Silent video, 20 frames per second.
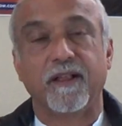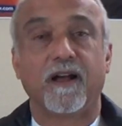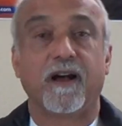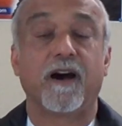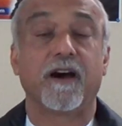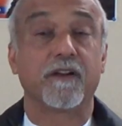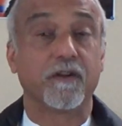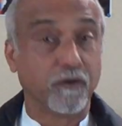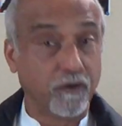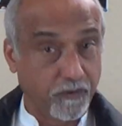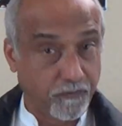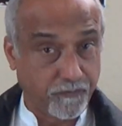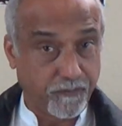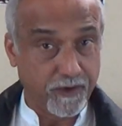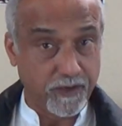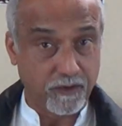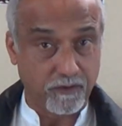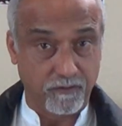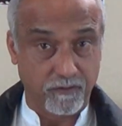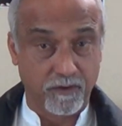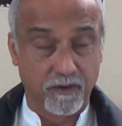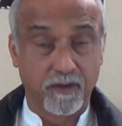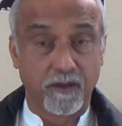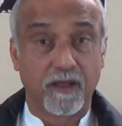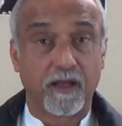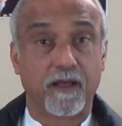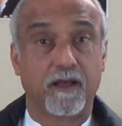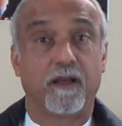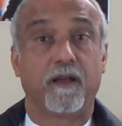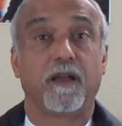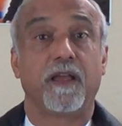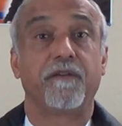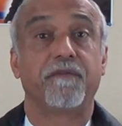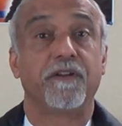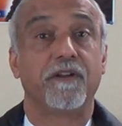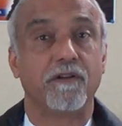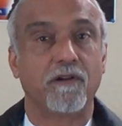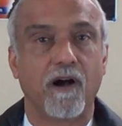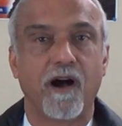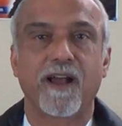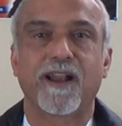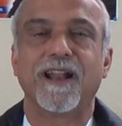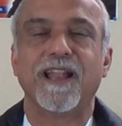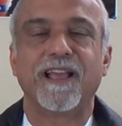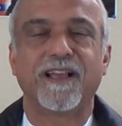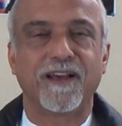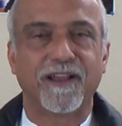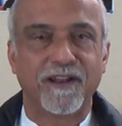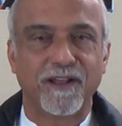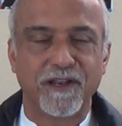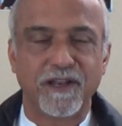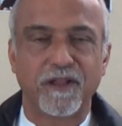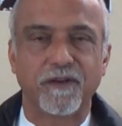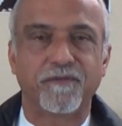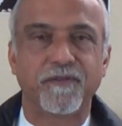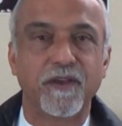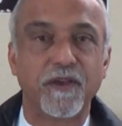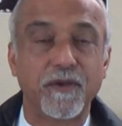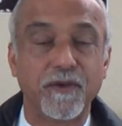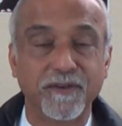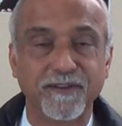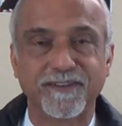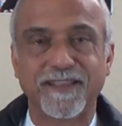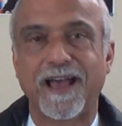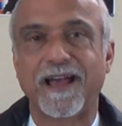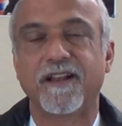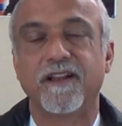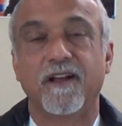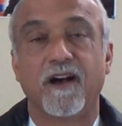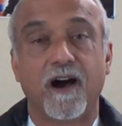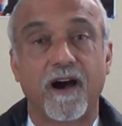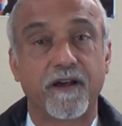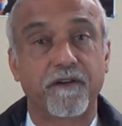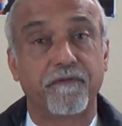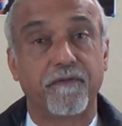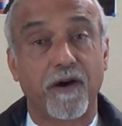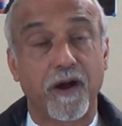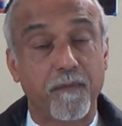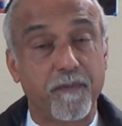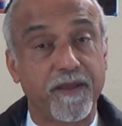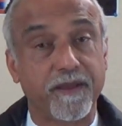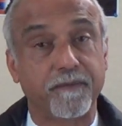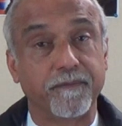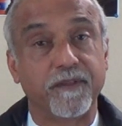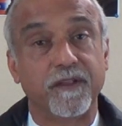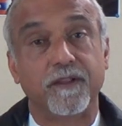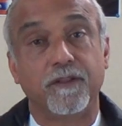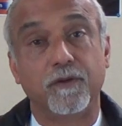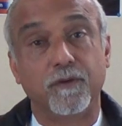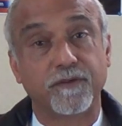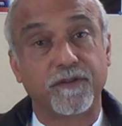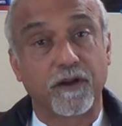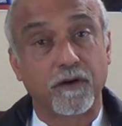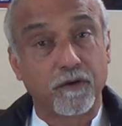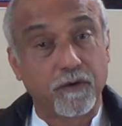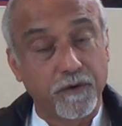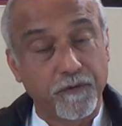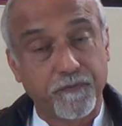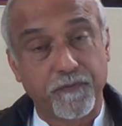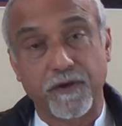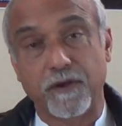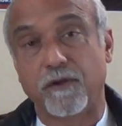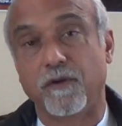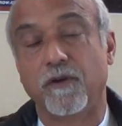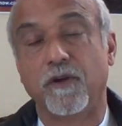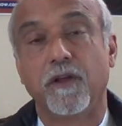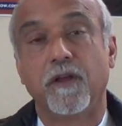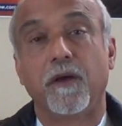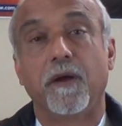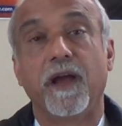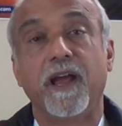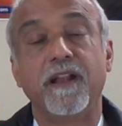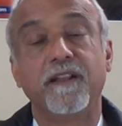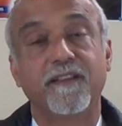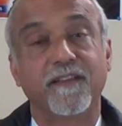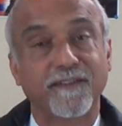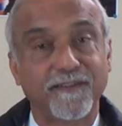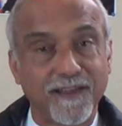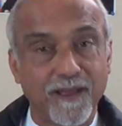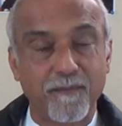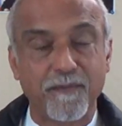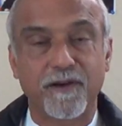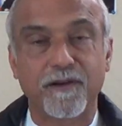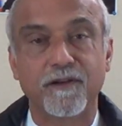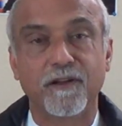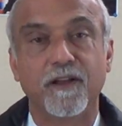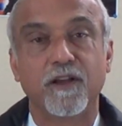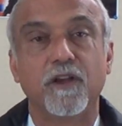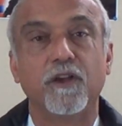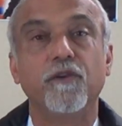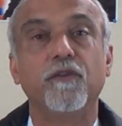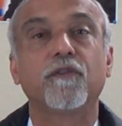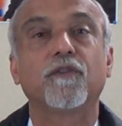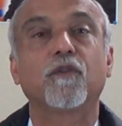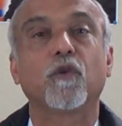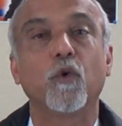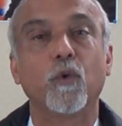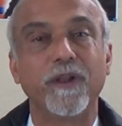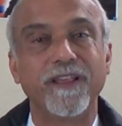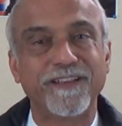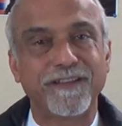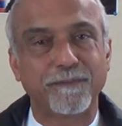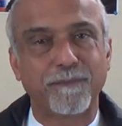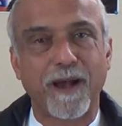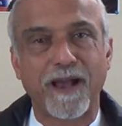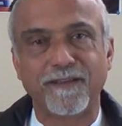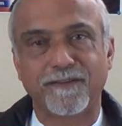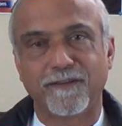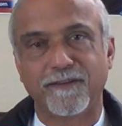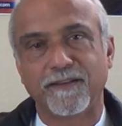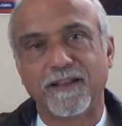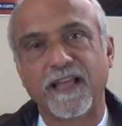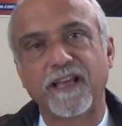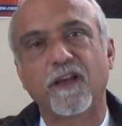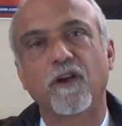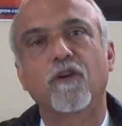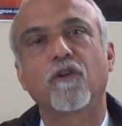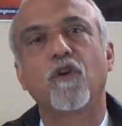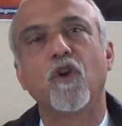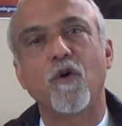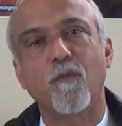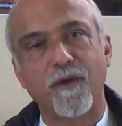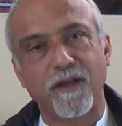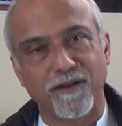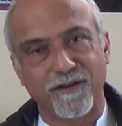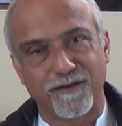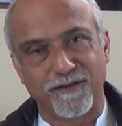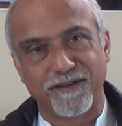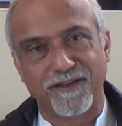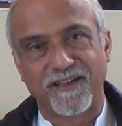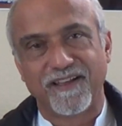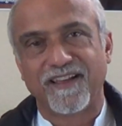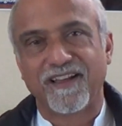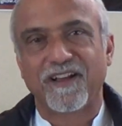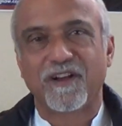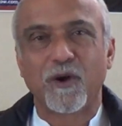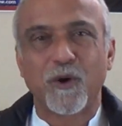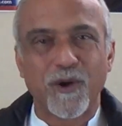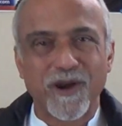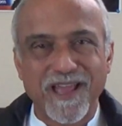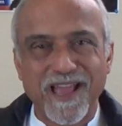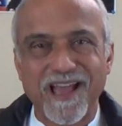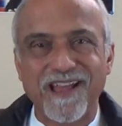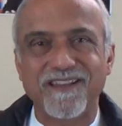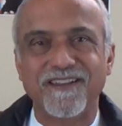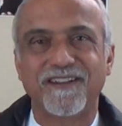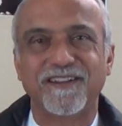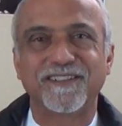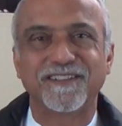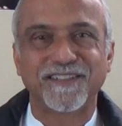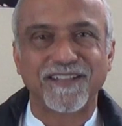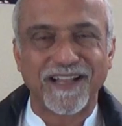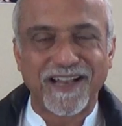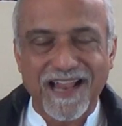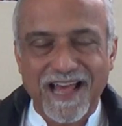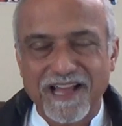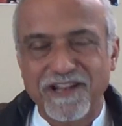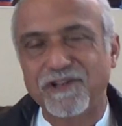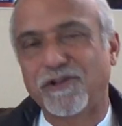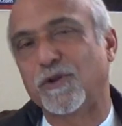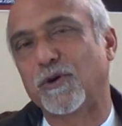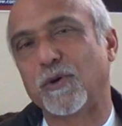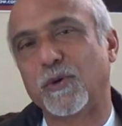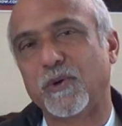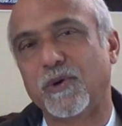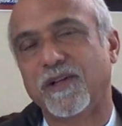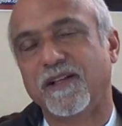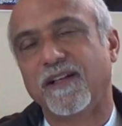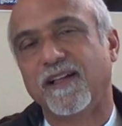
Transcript: are good for you. Even garlic and onion, if you use that, are warming. Those are good for you. In the summer, use cooling spices like cumin, coriander, cilantro,